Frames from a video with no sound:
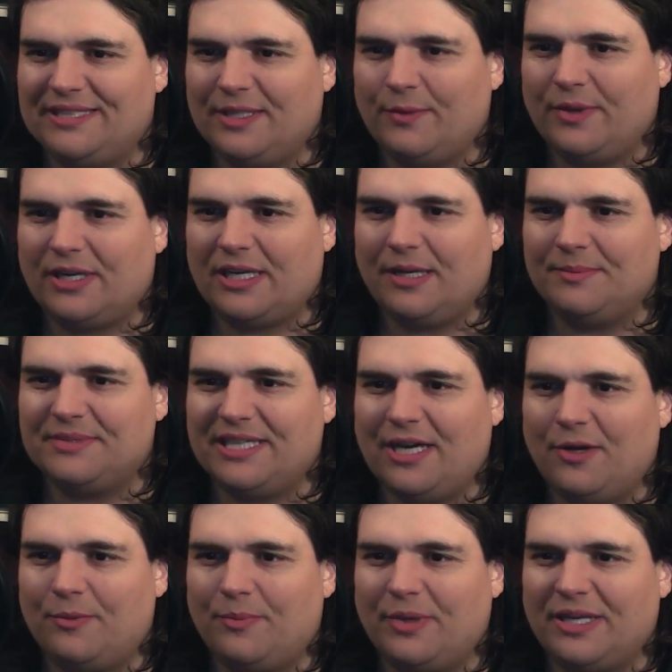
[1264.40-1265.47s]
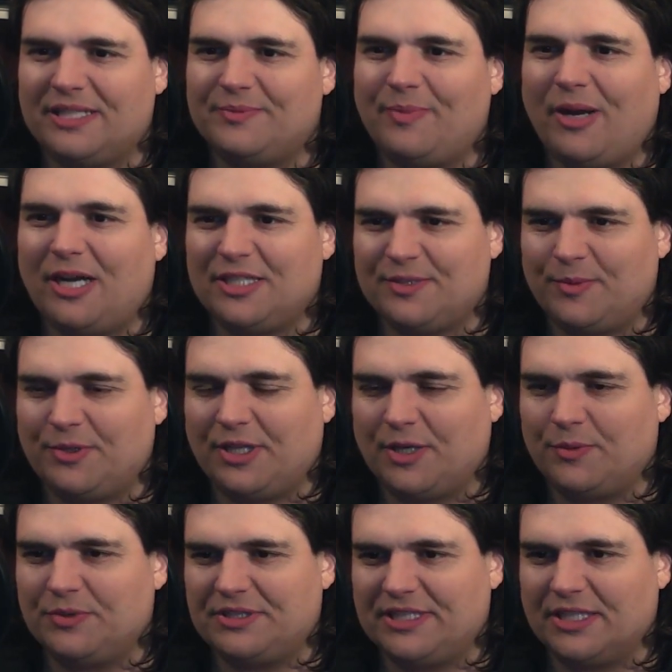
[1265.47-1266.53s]
it when it comes out, but it's possible that
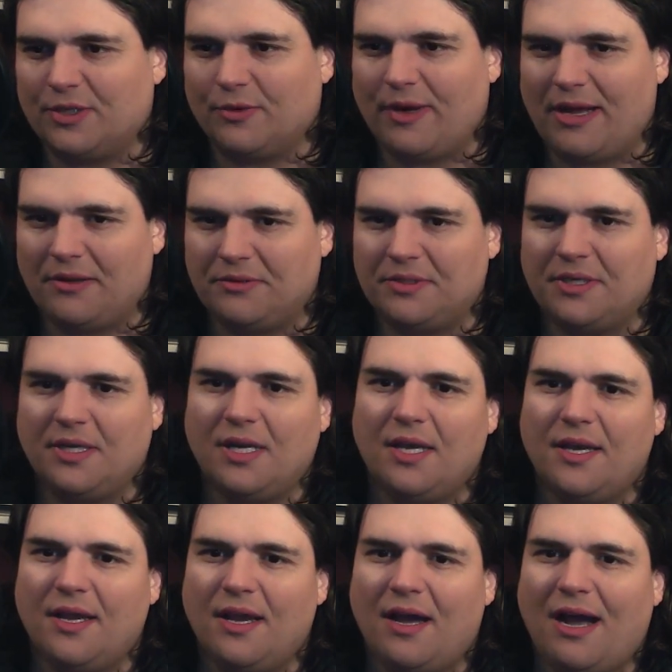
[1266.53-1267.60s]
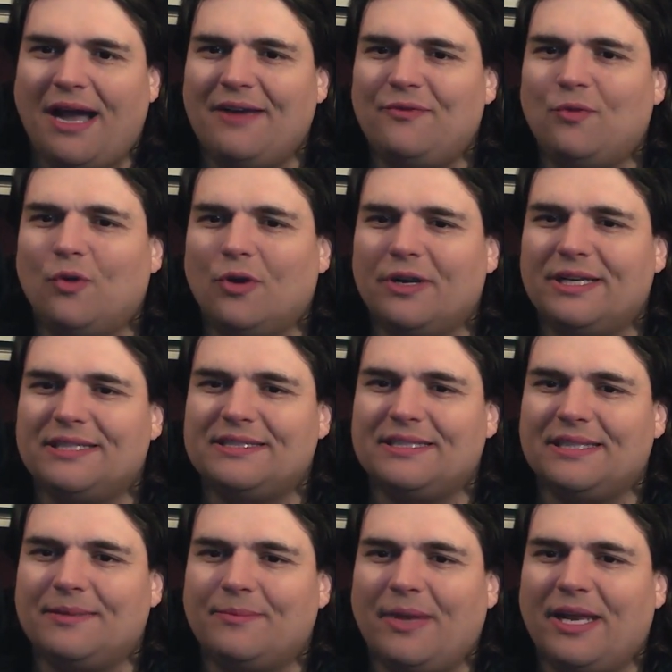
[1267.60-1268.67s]
it will stick around. Hive War
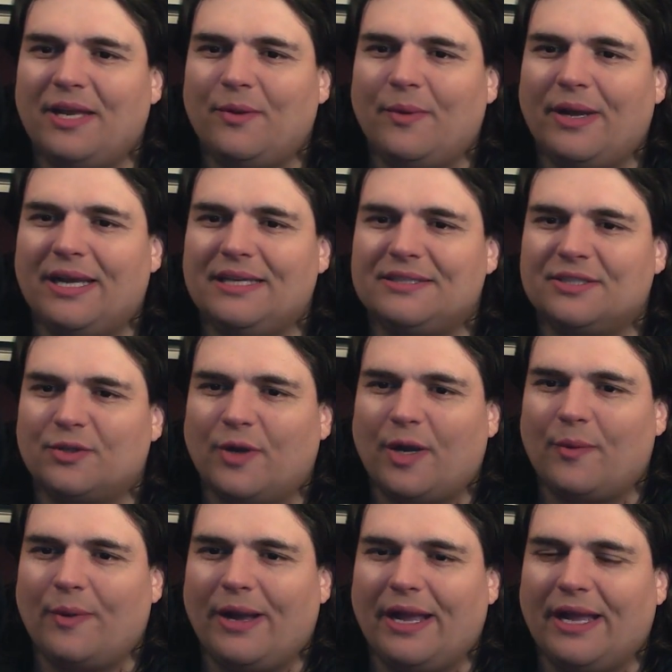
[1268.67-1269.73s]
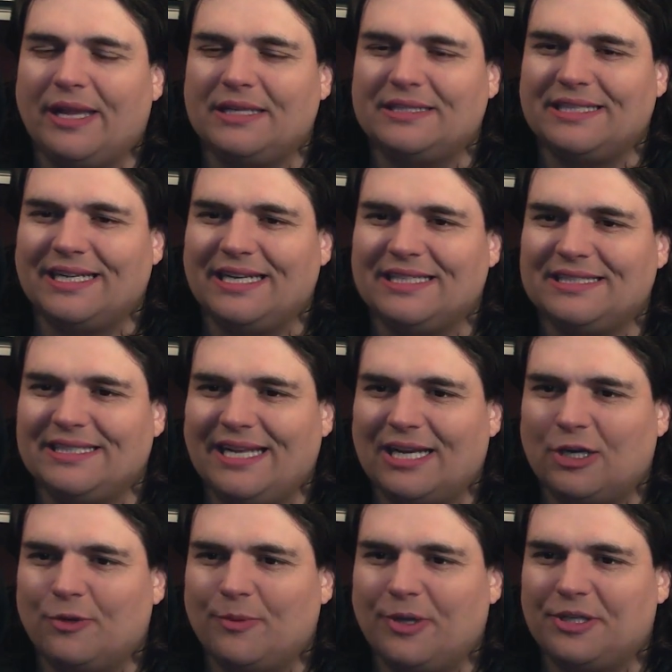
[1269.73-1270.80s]
is in many ways a great way to get into
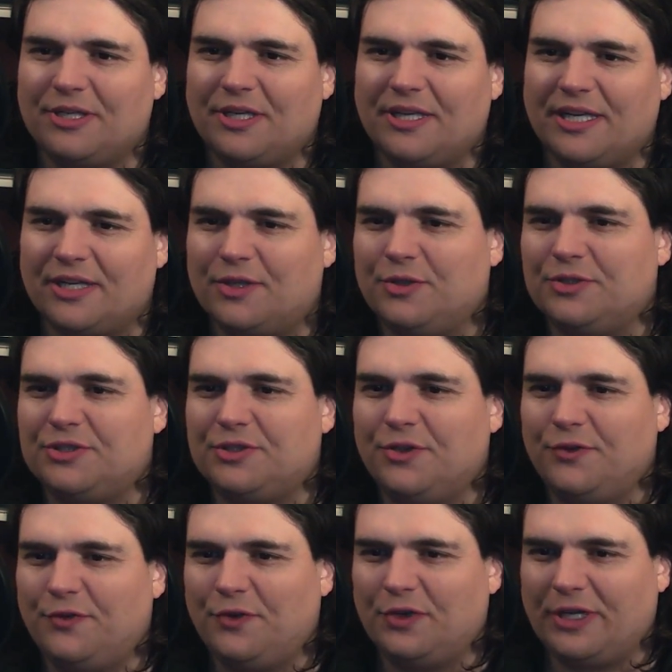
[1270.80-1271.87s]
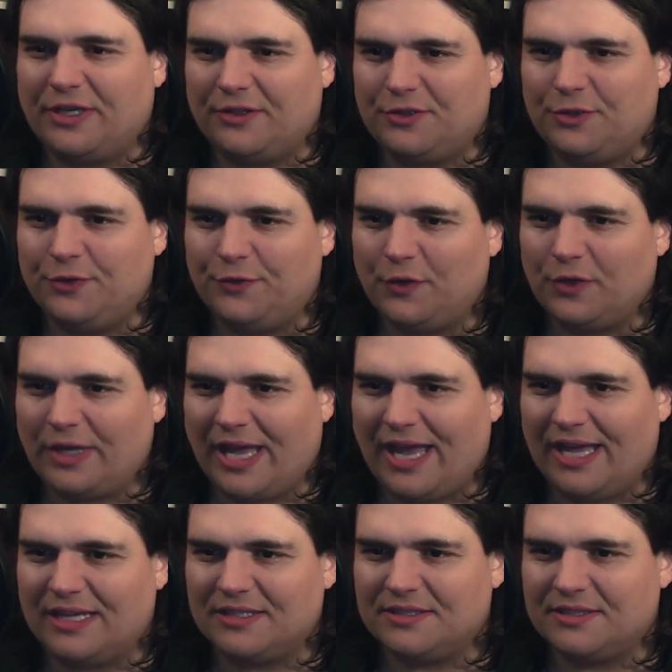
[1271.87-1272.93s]
Necromunda. It includes two full
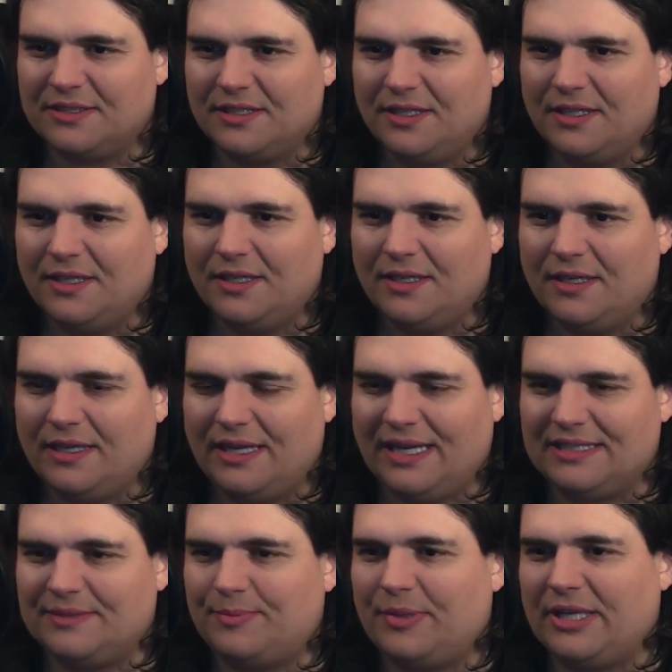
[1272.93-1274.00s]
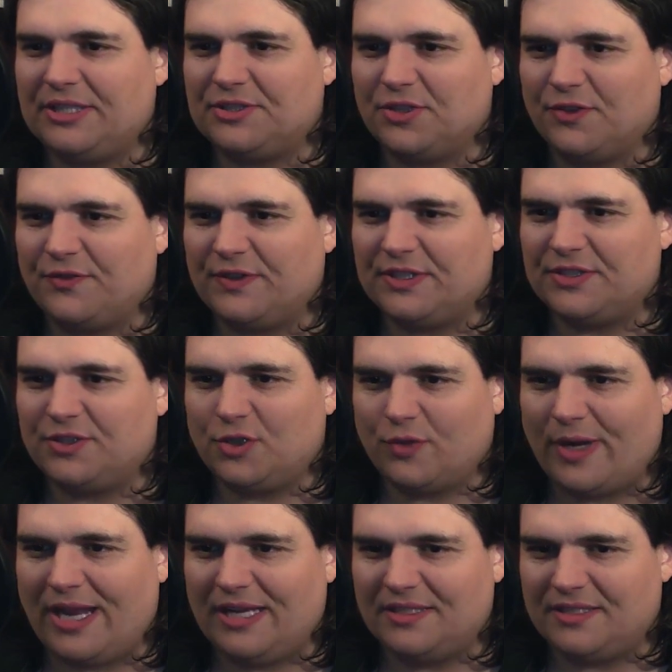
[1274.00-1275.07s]
gangs. It has a play surface,
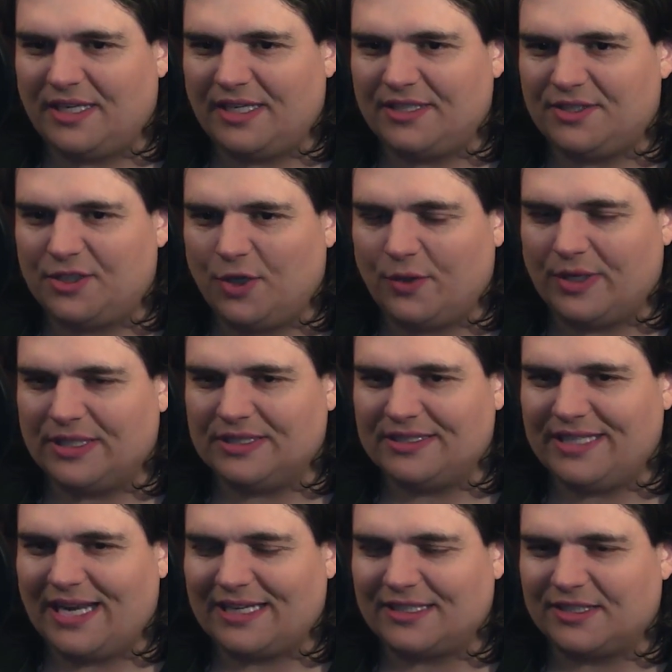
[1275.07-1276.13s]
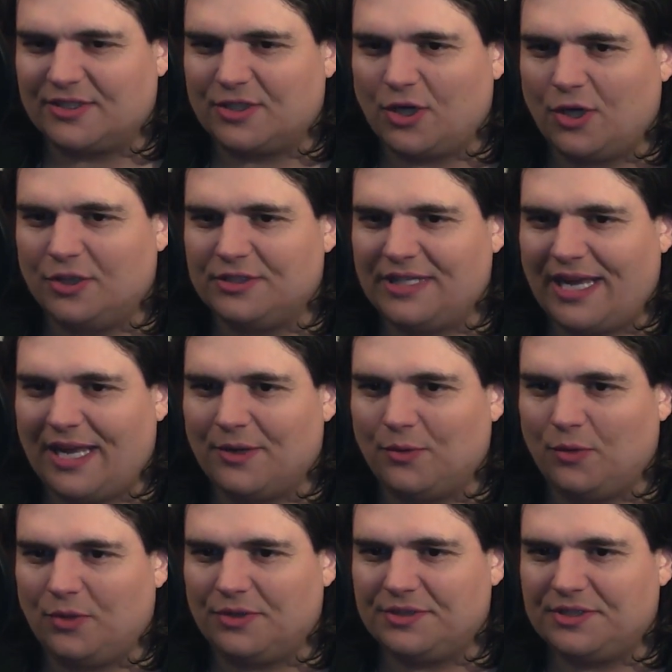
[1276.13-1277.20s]
terrain, dice, tokens, tactics cards, and
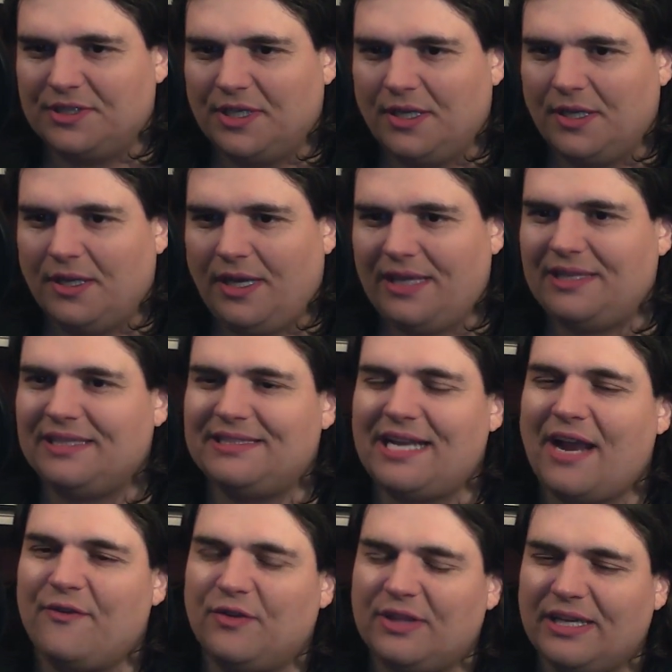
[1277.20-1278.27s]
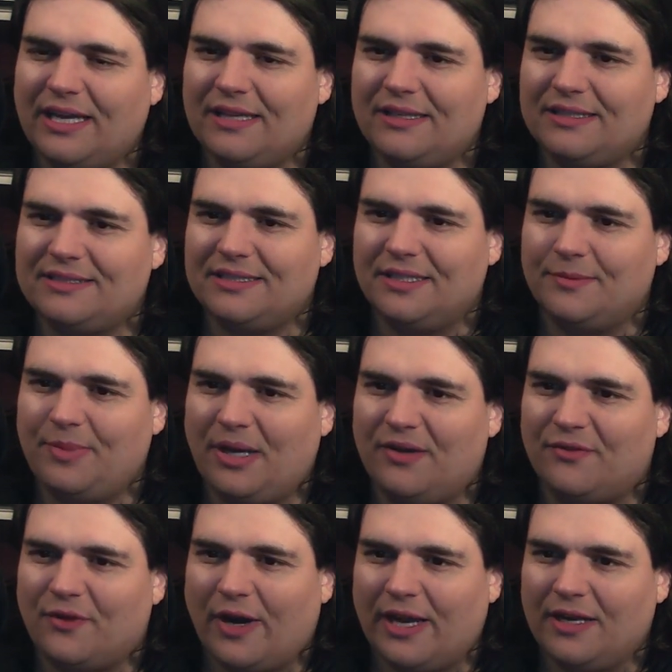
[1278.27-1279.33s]
rules. And that's everything I listed
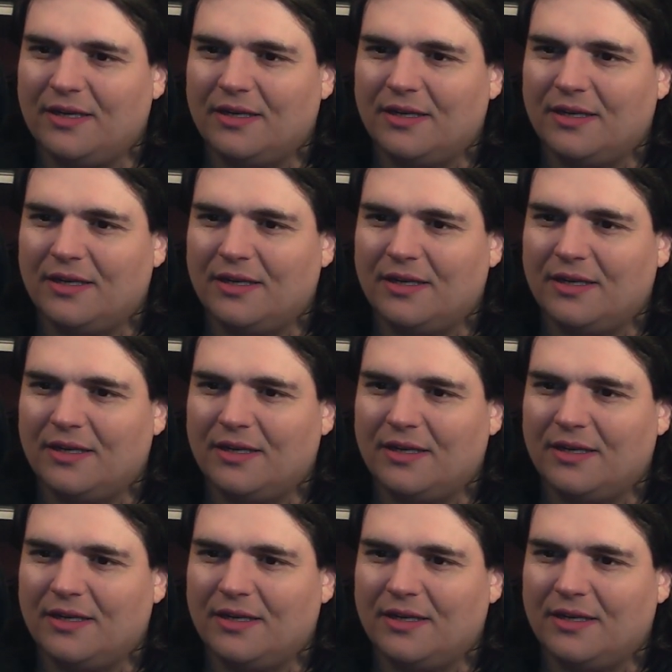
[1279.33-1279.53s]
above, right?